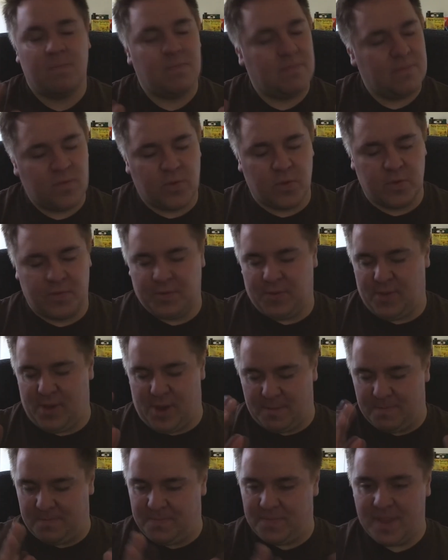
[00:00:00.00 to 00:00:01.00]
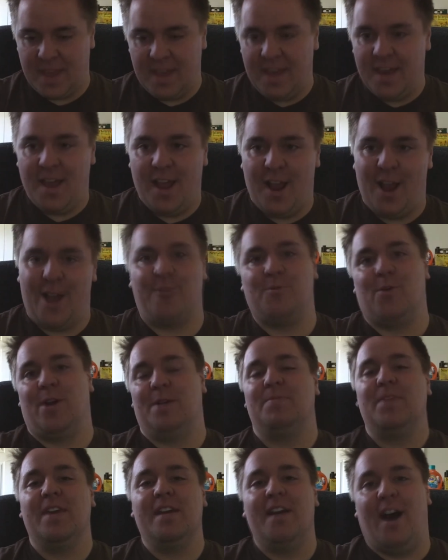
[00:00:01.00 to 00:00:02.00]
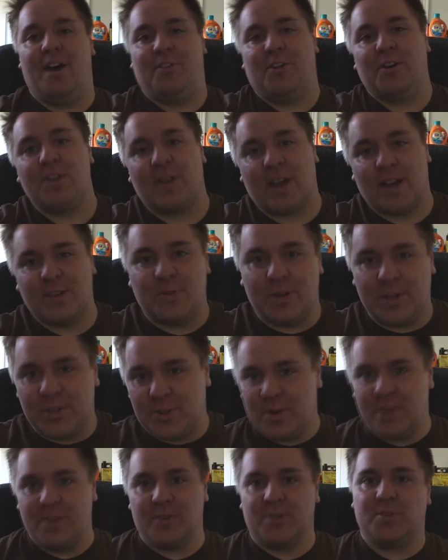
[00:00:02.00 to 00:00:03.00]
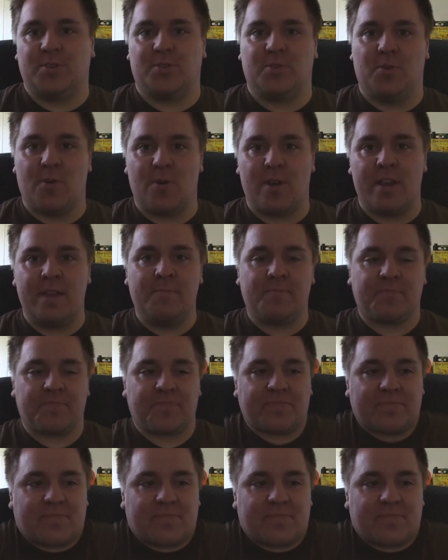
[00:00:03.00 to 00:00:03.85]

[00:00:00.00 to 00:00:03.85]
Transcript: Food for thought. Anyway, I thought you guys would enjoy this story.